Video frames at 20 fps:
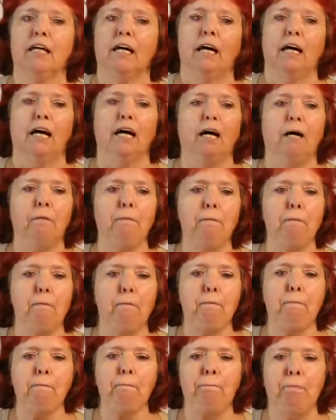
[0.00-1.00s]

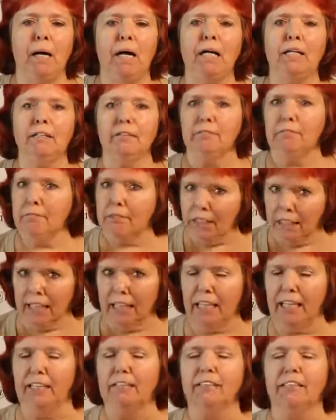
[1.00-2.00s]
But,
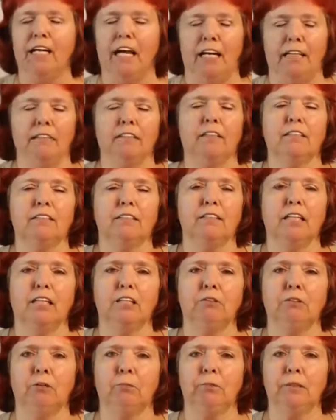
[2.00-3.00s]
again, yeah, a study
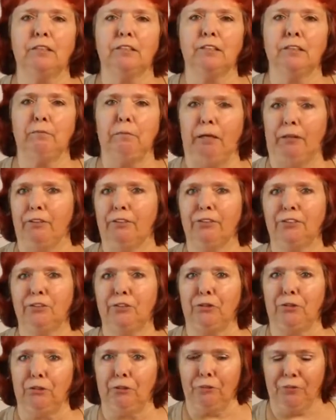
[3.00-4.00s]
group isn't a marriage.
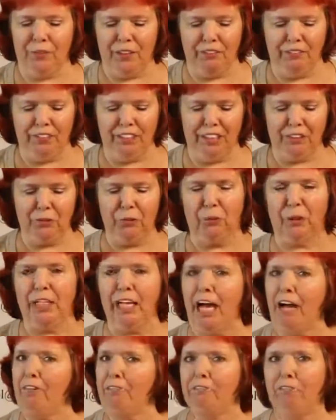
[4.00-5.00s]
So if it doesn't work
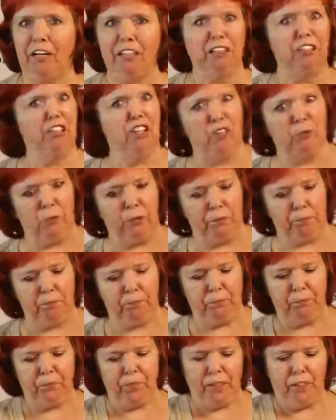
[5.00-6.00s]
out, find another one.
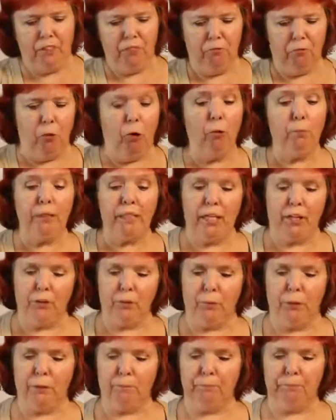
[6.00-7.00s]
Form
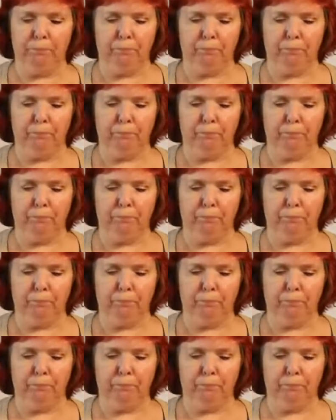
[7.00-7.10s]
another one.